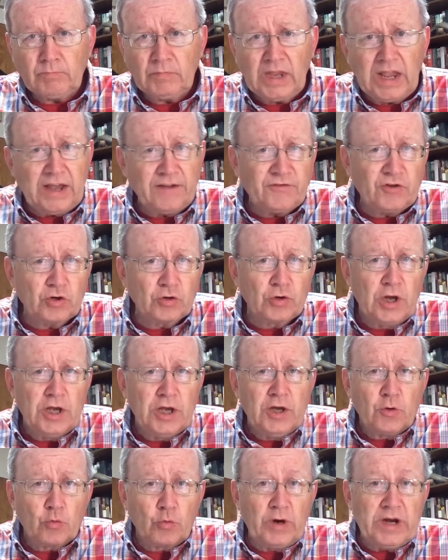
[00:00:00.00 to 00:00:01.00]
Now, if you're
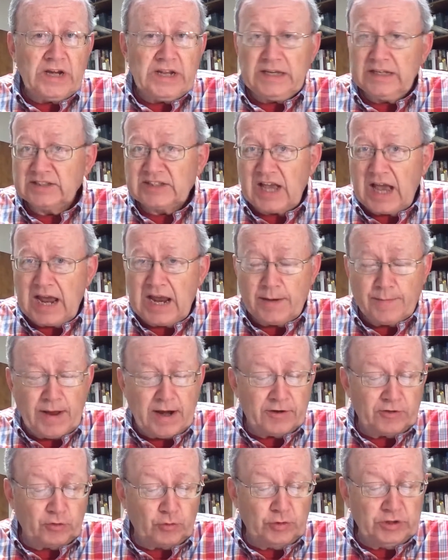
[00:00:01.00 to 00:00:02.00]
reading as I am
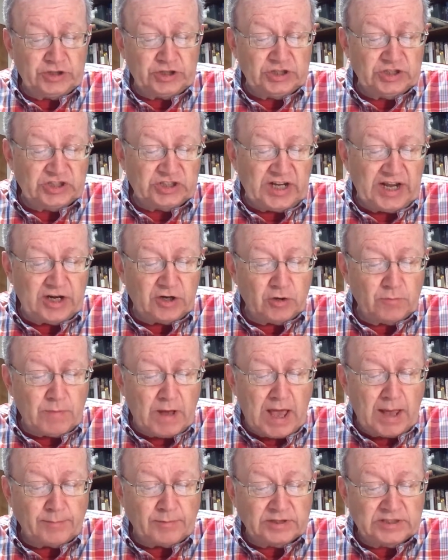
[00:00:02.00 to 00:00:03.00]
out of the Christian Standard
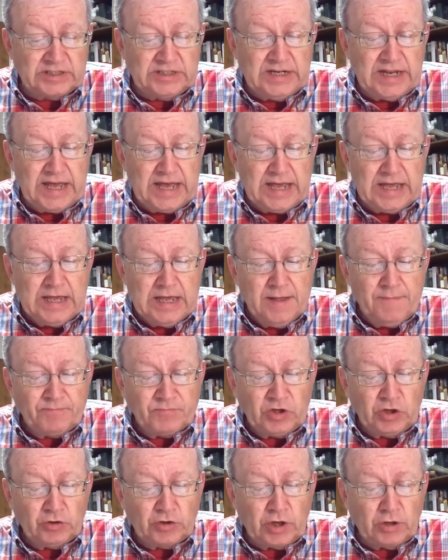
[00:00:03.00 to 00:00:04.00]
Bible today,
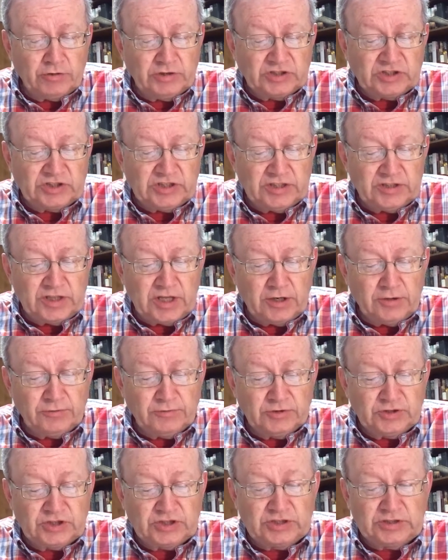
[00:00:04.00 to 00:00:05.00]
you'll notice that
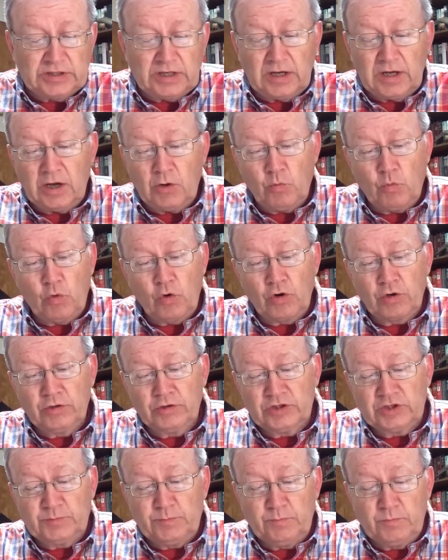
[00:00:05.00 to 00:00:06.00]
those uh,
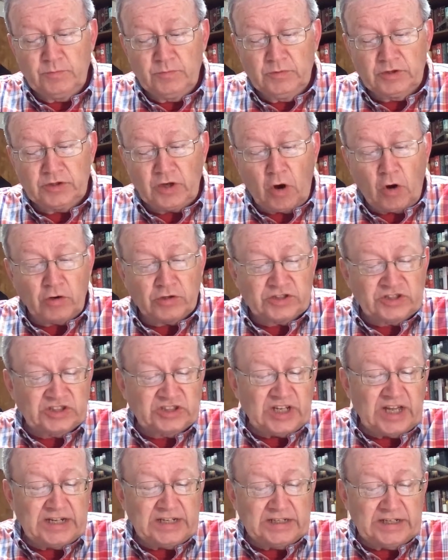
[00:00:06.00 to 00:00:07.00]
words are
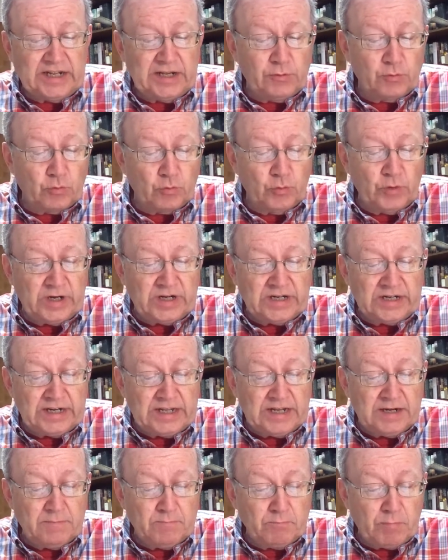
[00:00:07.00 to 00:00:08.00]
suddenly written
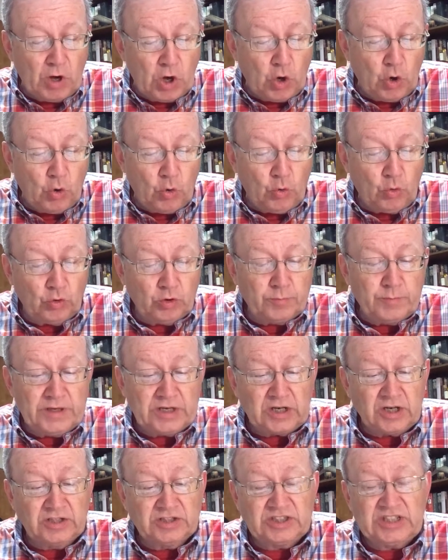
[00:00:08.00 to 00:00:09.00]
in bold
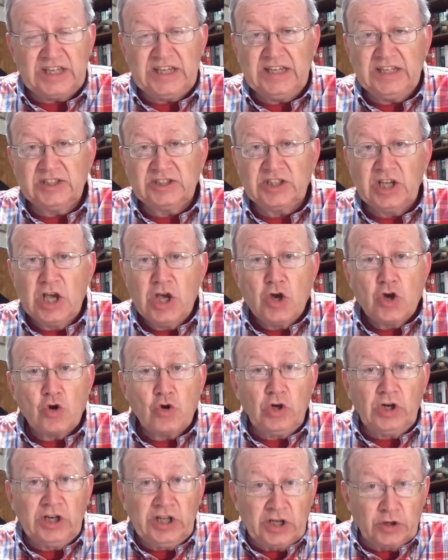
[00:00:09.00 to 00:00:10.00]
because he is
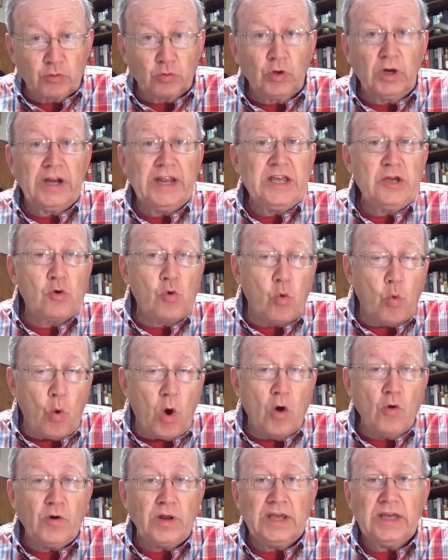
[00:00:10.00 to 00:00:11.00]
literally
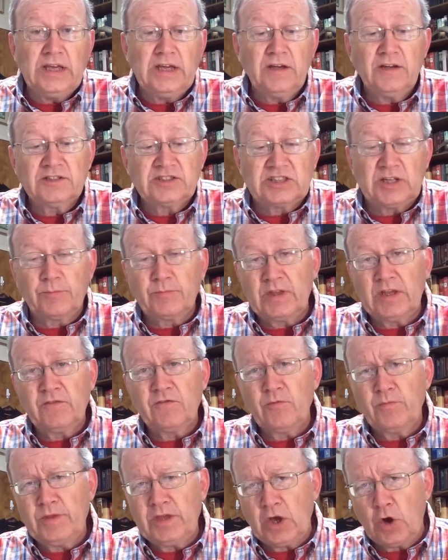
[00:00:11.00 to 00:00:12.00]
quoting something
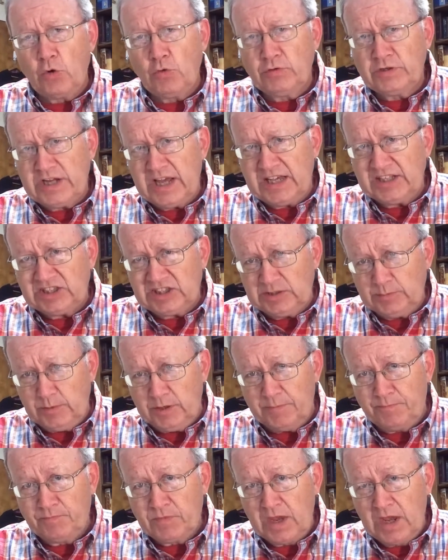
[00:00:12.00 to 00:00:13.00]
from the Old
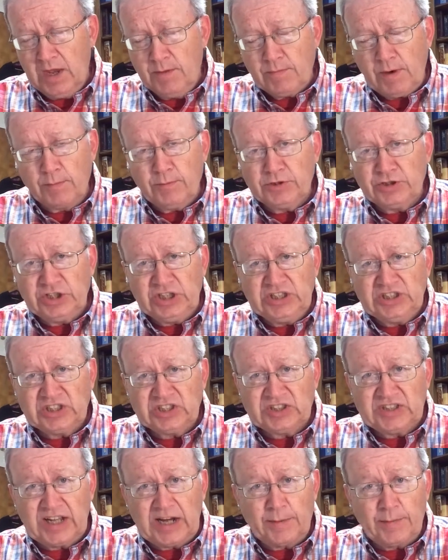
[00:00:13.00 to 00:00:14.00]
Testament. Remember,
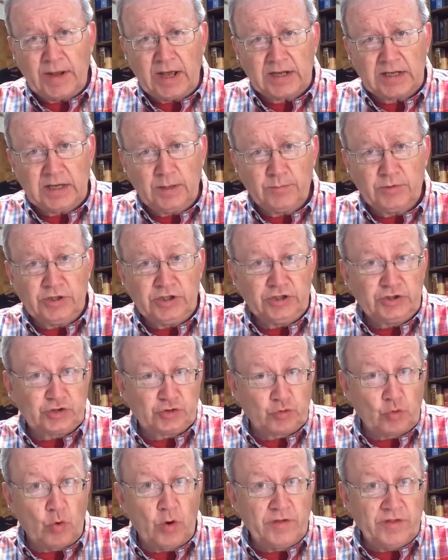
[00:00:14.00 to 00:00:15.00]
Jesus said, I'm not come to
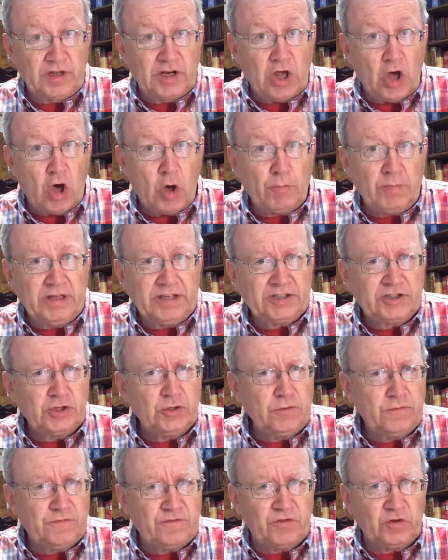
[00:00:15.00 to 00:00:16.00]
destroy the law, but
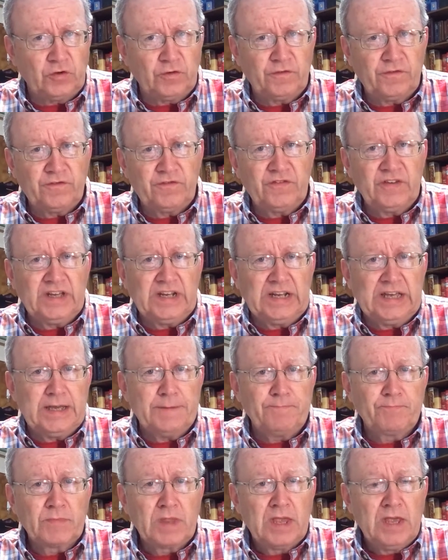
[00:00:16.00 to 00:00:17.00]
to fulfill
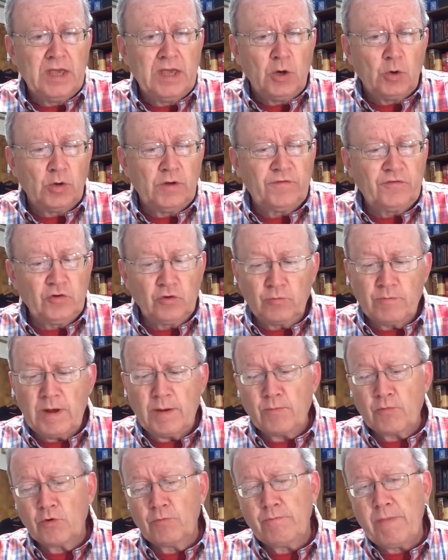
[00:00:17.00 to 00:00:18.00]
it. Well, if you
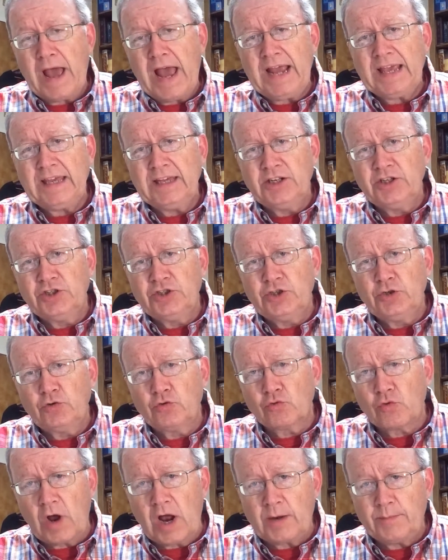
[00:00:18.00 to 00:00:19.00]
remember back in
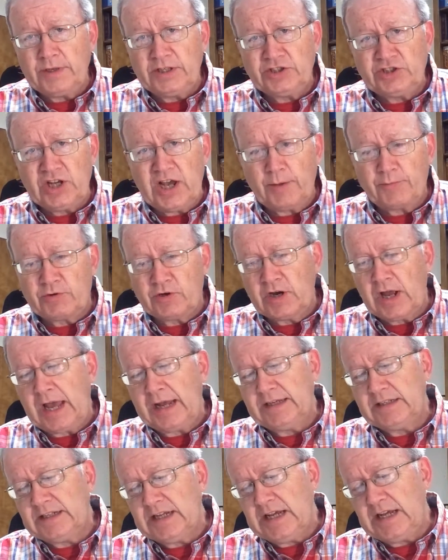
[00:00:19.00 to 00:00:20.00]
Deuteronomy chapter
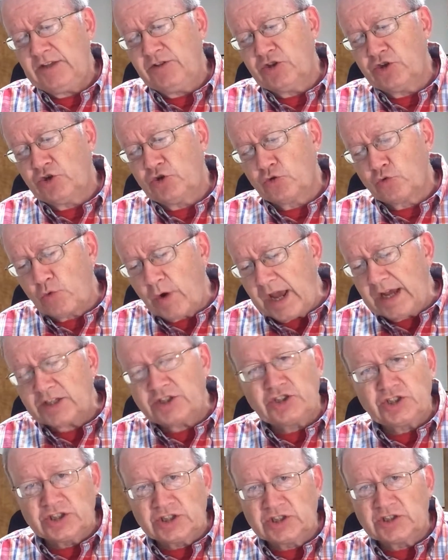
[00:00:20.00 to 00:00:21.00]
19, the
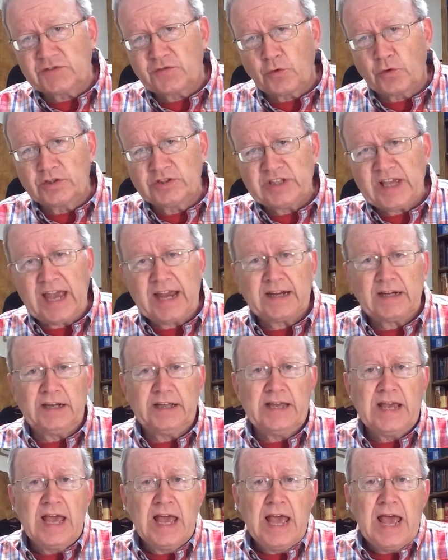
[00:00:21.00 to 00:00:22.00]
directions for
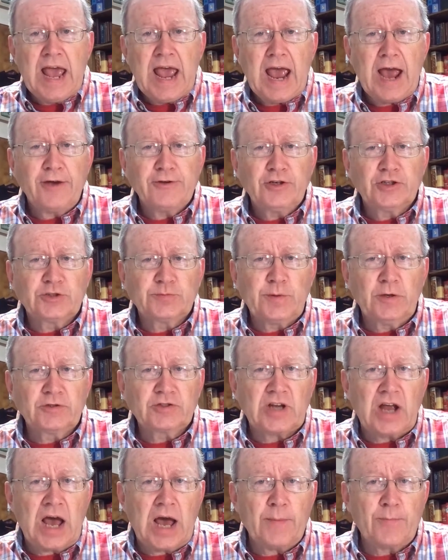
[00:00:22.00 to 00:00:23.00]
exactly how you're
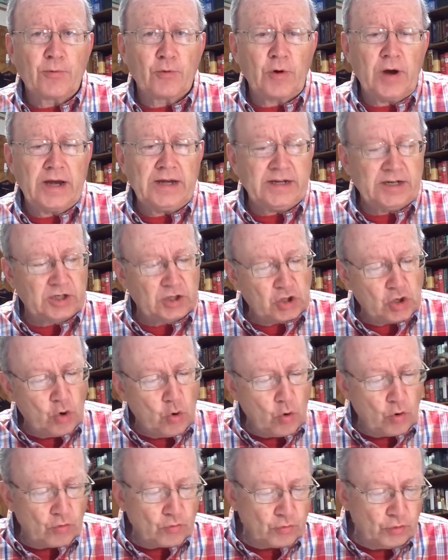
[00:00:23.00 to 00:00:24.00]
supposed to operate in a
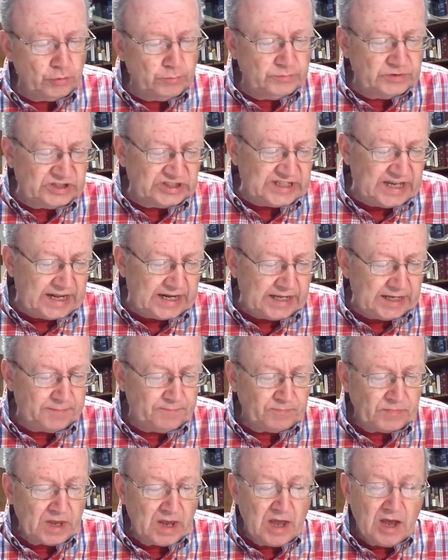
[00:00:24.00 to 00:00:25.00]
courtroom
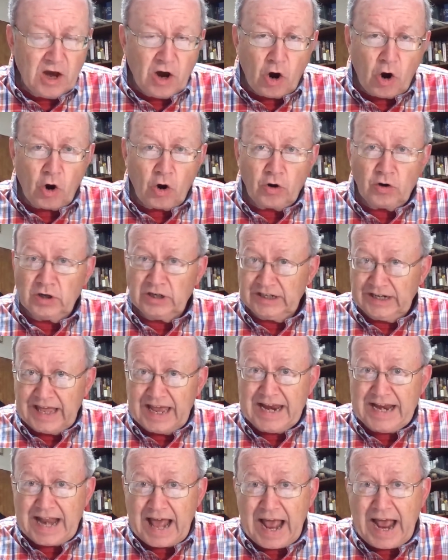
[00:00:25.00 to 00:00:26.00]
setting are
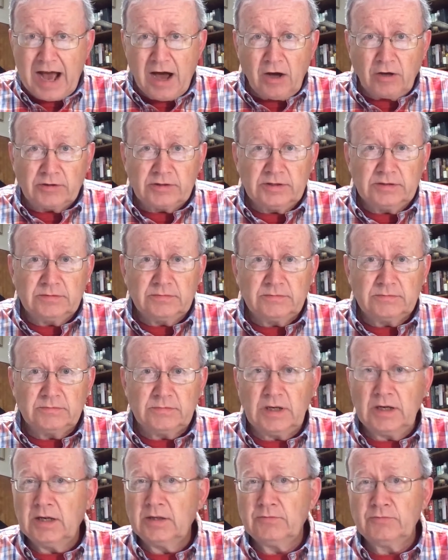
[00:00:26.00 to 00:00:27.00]
laid out,
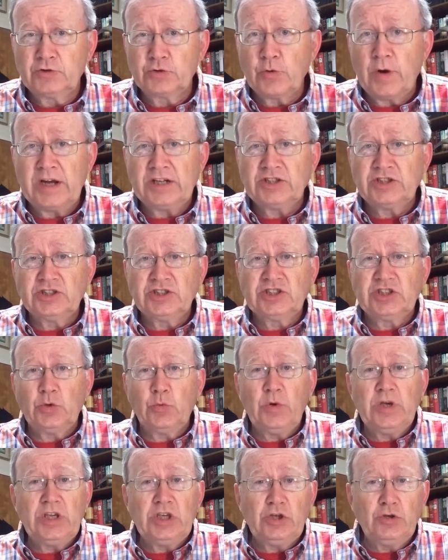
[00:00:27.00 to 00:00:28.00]
uh, directions that
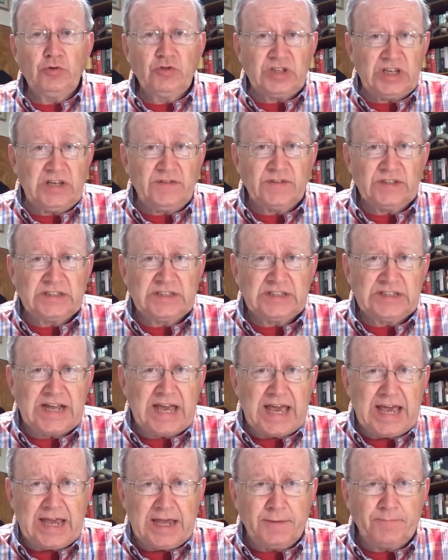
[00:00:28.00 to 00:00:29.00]
we use even
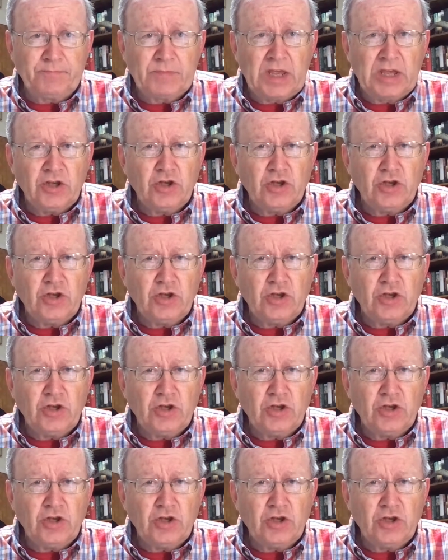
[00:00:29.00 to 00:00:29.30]
today.